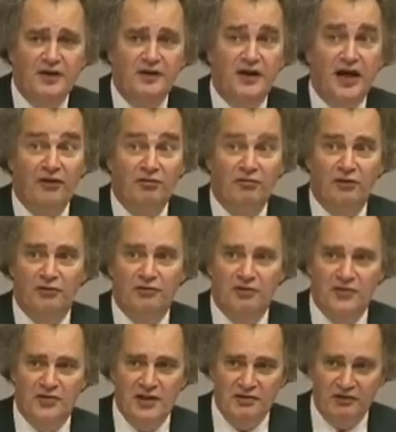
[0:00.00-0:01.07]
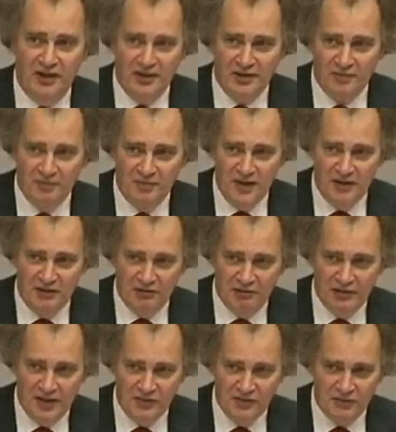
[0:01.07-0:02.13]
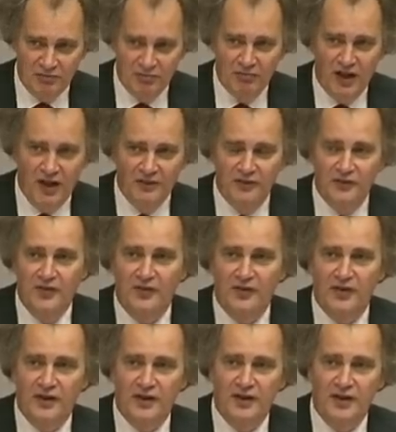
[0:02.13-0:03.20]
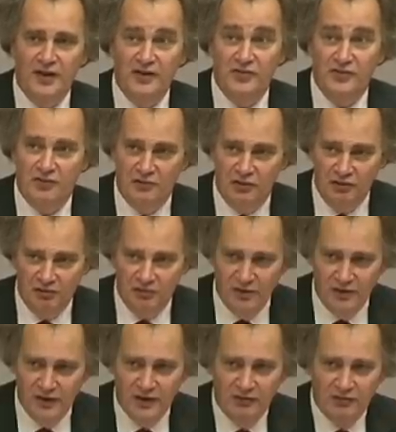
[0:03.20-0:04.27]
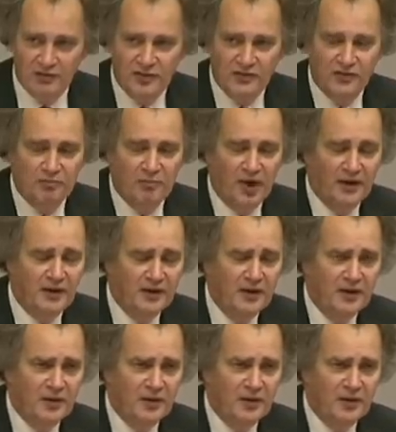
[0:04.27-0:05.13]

national strategic interest rather than the institutional interest in mind.